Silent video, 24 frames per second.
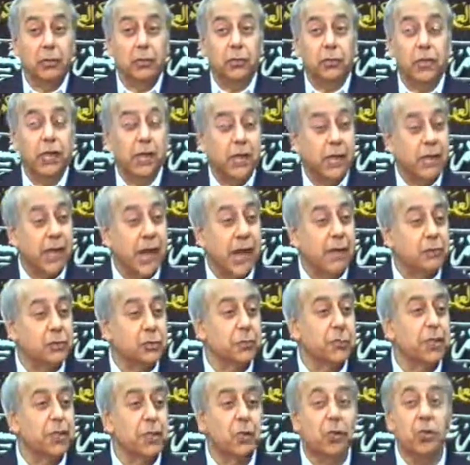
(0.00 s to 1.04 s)
he came
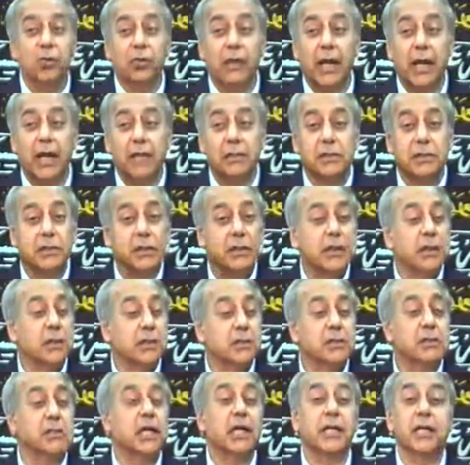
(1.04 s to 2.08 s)
to be known as
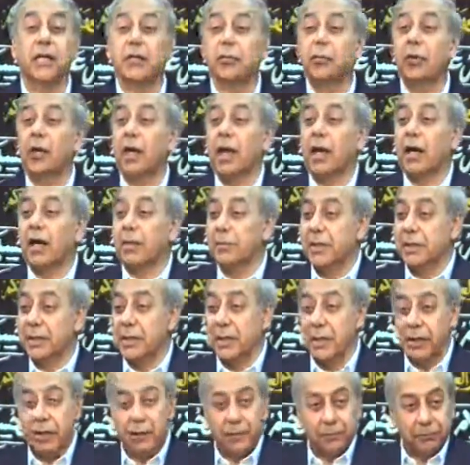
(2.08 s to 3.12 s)
Sayyidul
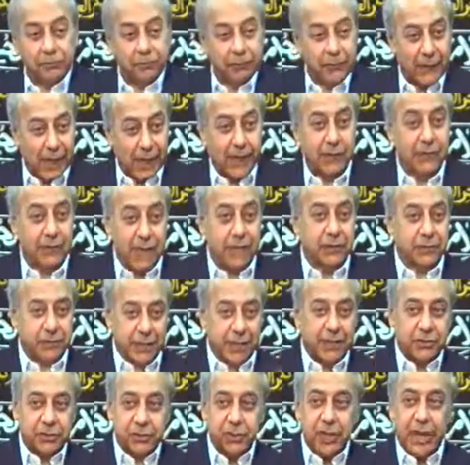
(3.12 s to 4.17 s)
Abideen and that
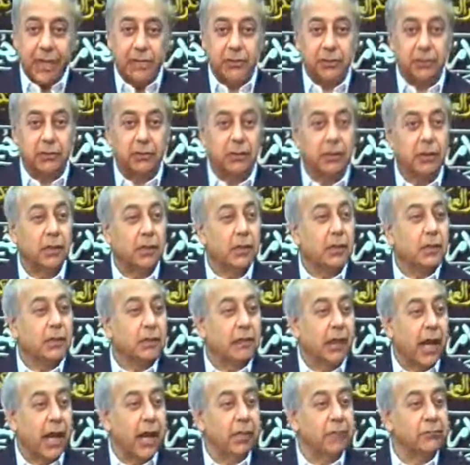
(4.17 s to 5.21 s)
that title
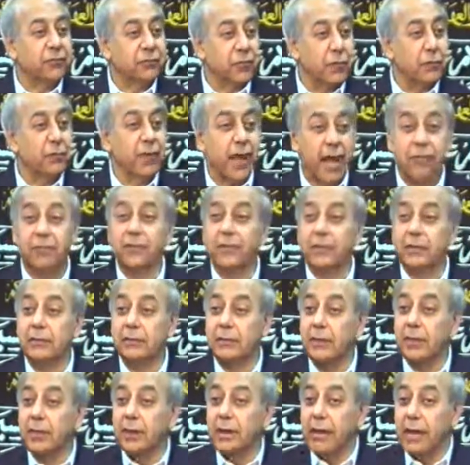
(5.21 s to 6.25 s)
came from heaven
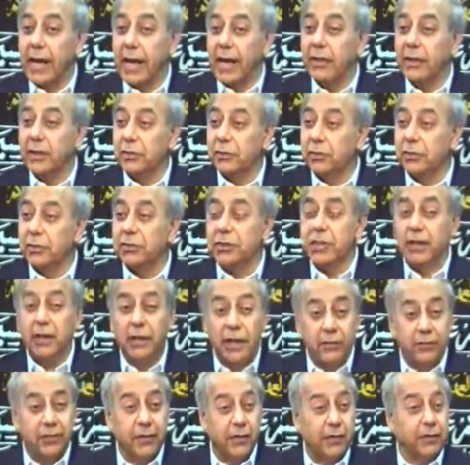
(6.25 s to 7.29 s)
and it was
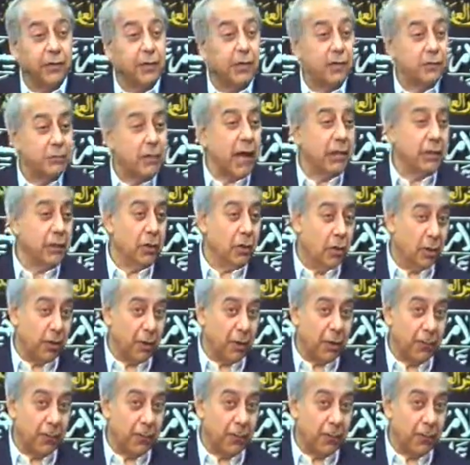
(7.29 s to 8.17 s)
delivered by the Holy